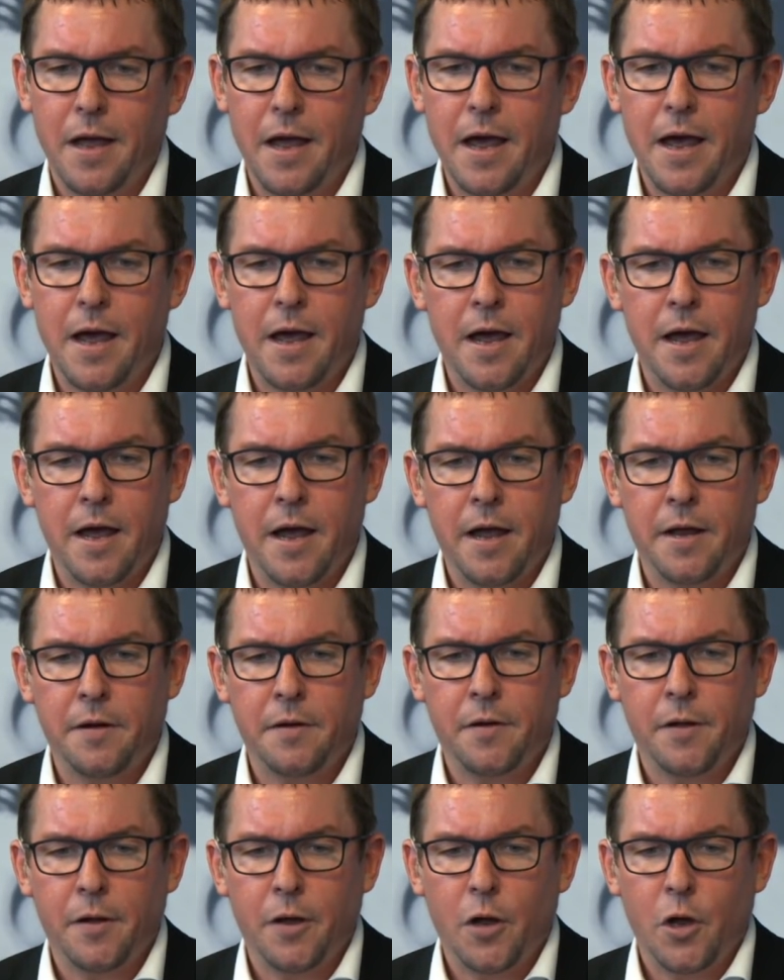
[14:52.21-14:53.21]
and
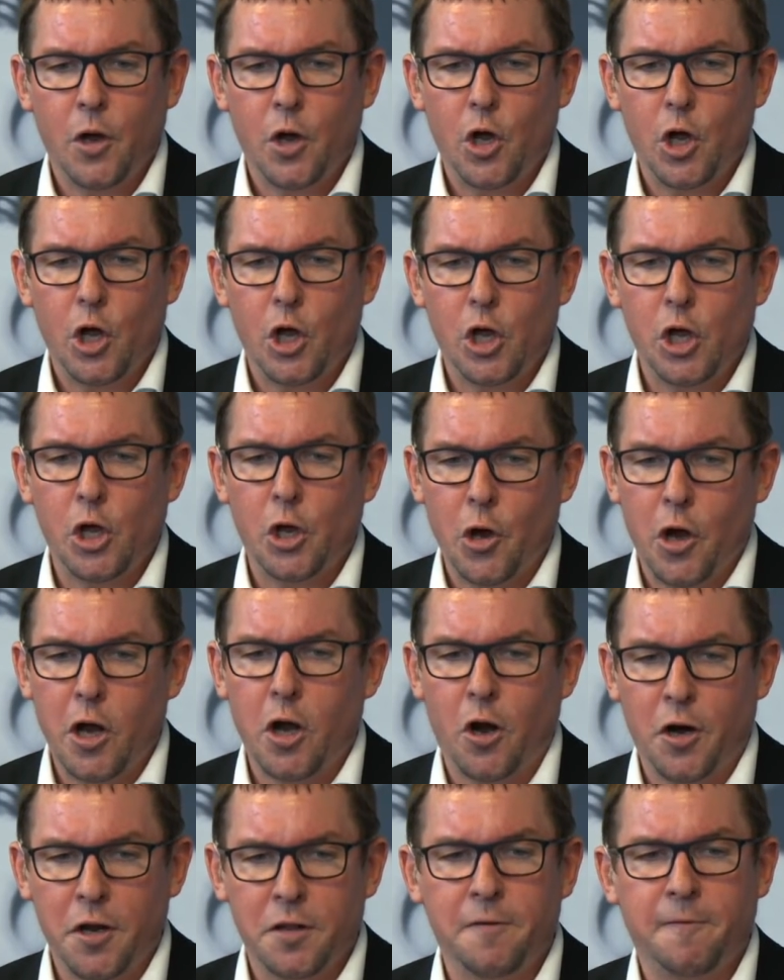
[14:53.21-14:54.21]
you know, a
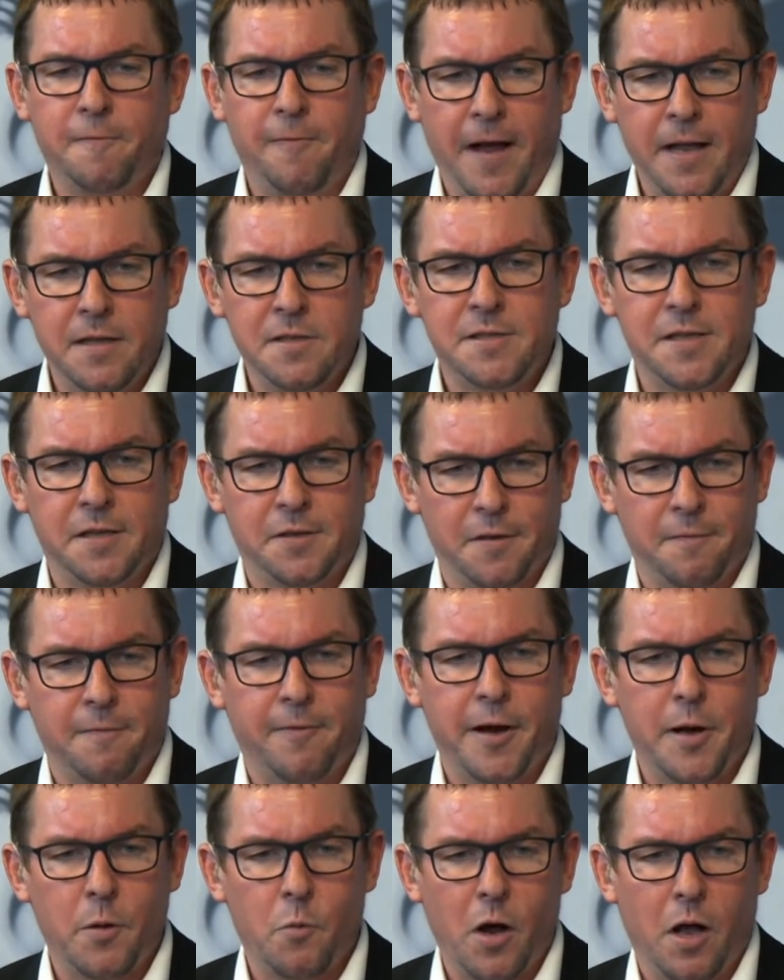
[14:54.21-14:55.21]
lot of the funds that did
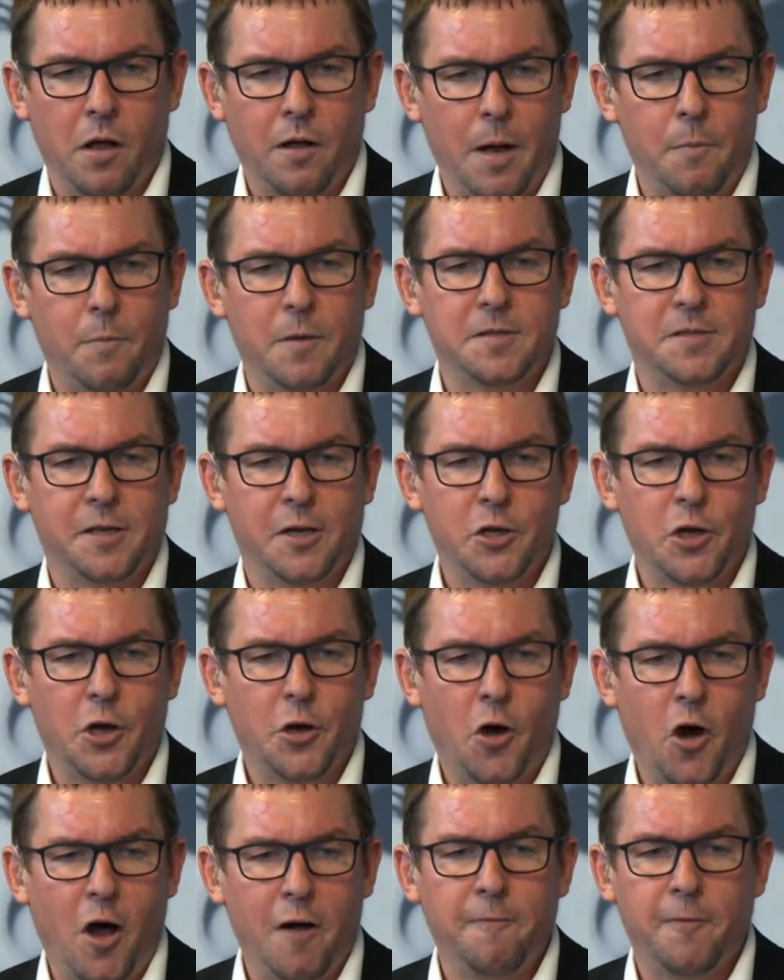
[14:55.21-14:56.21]
very well up until a year and a
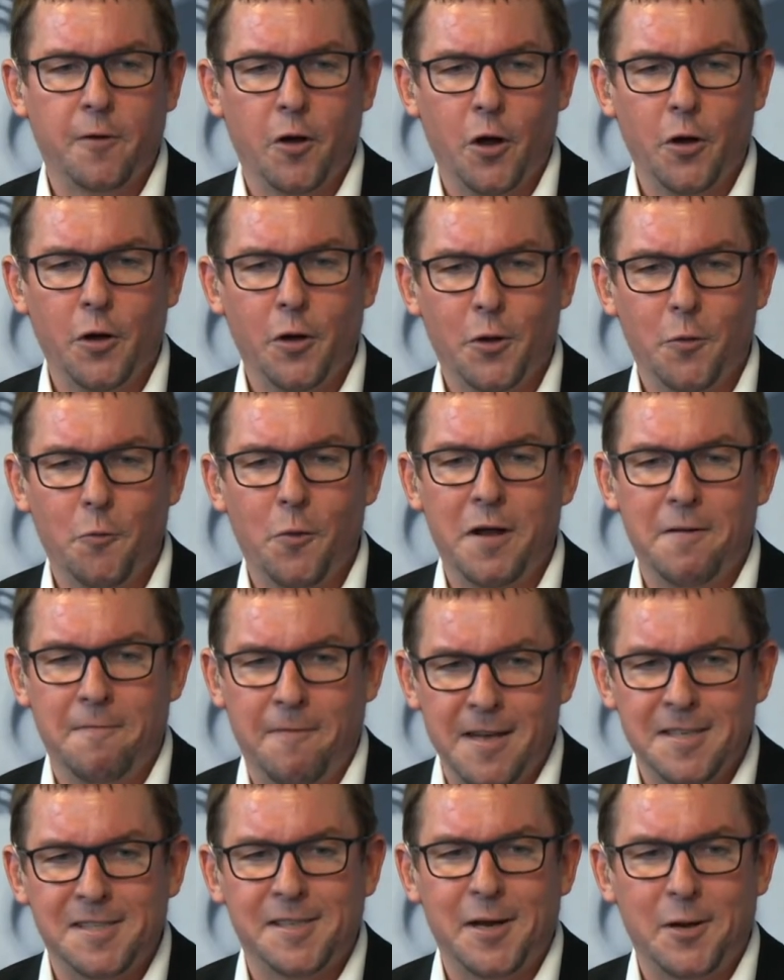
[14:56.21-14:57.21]
half ago were
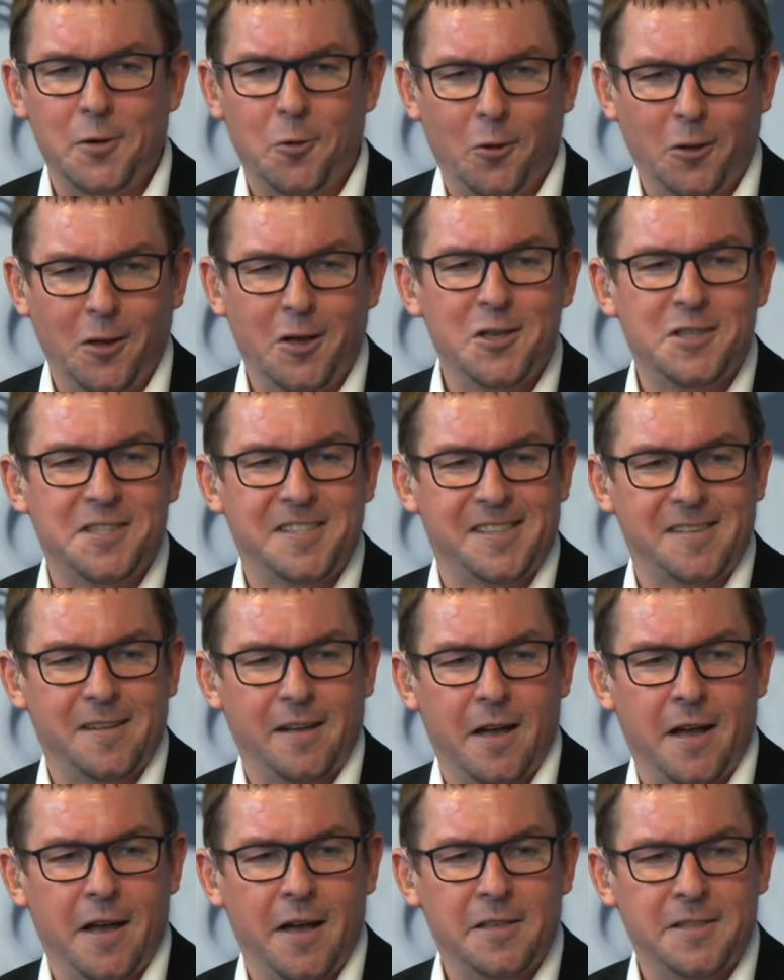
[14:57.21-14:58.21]
invested in all those
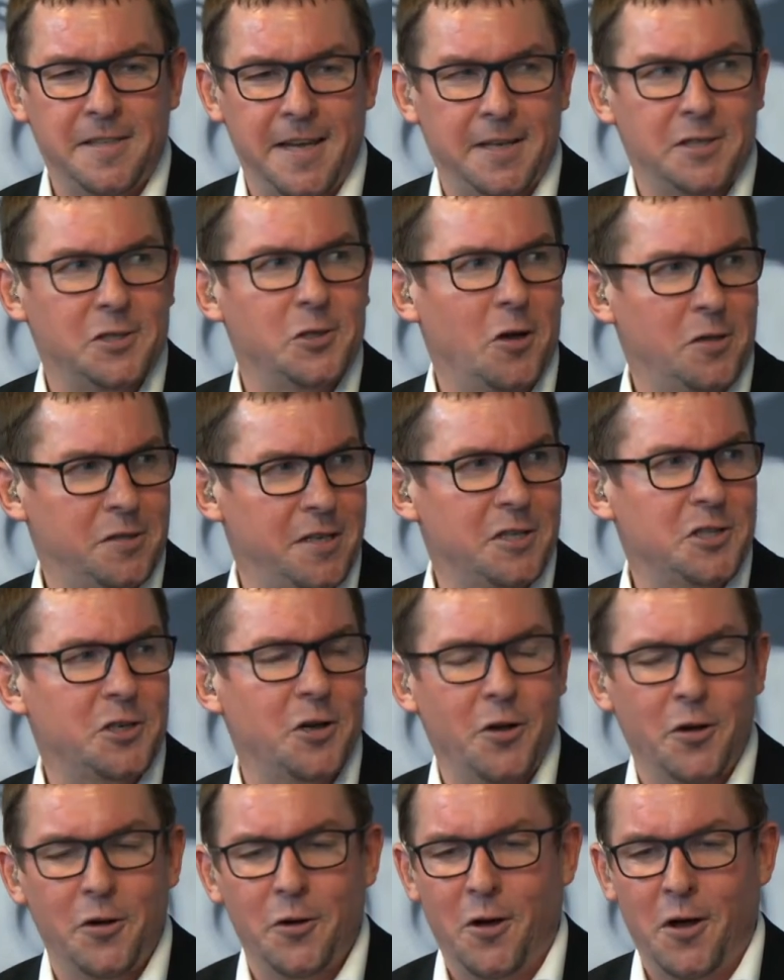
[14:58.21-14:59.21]
tech stocks I
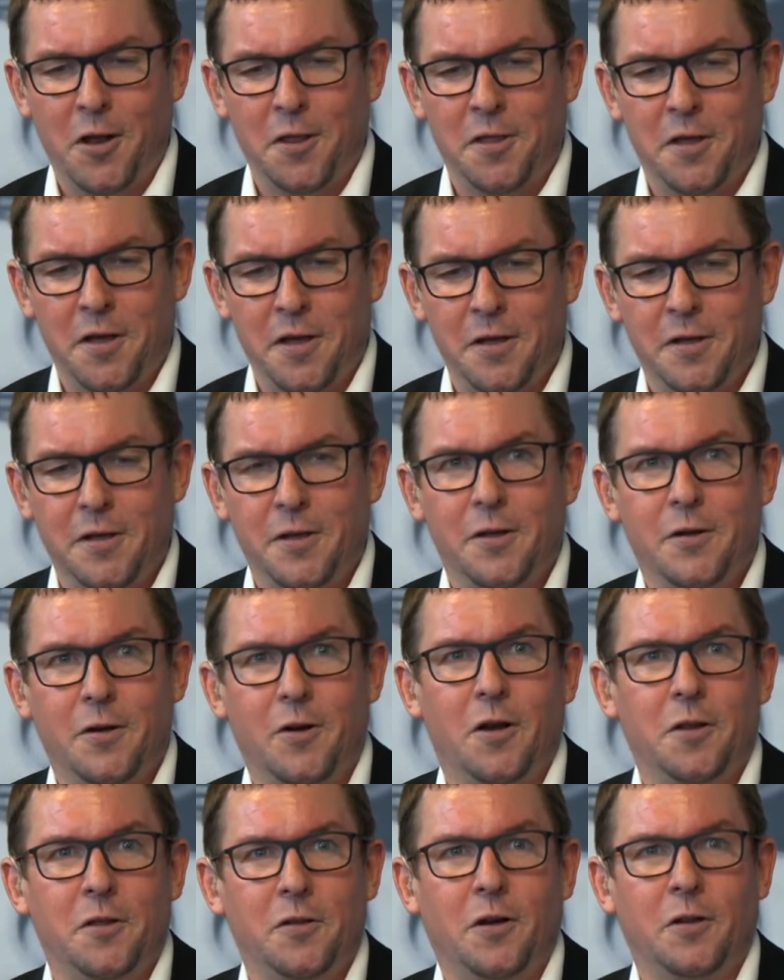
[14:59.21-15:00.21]
showed on
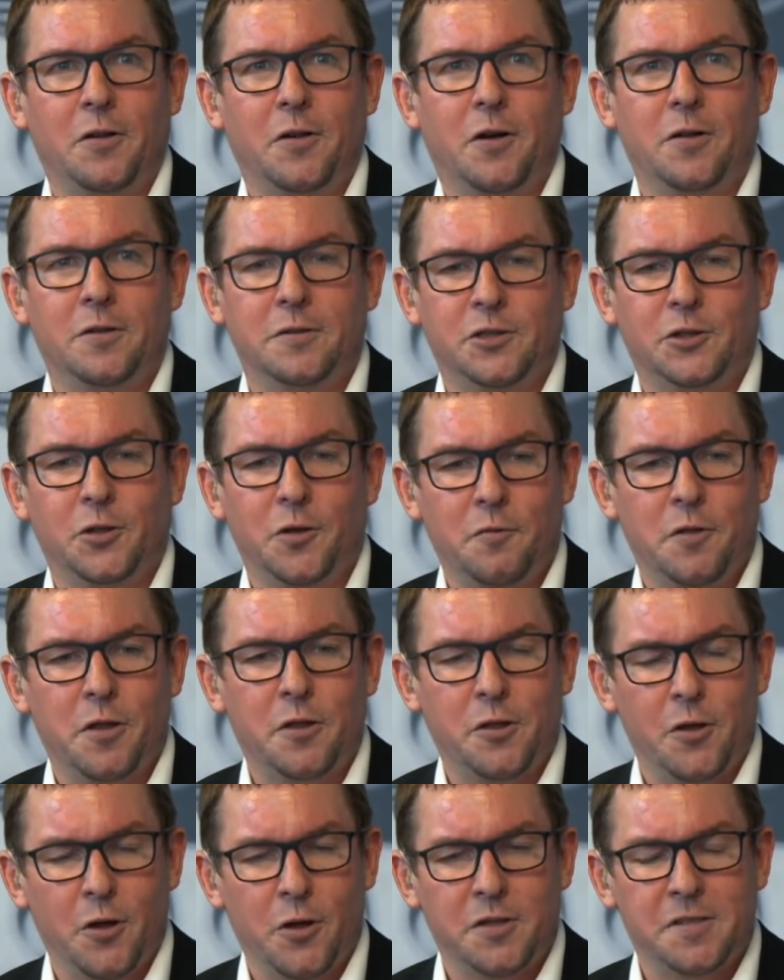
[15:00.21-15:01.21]
sort of the
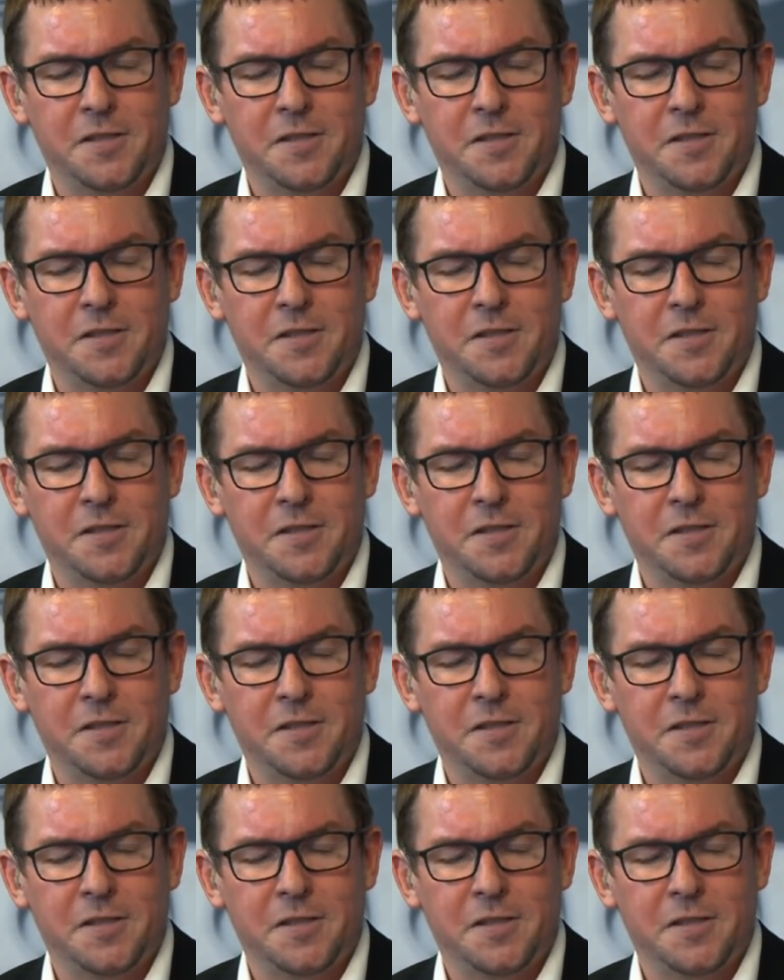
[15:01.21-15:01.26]
third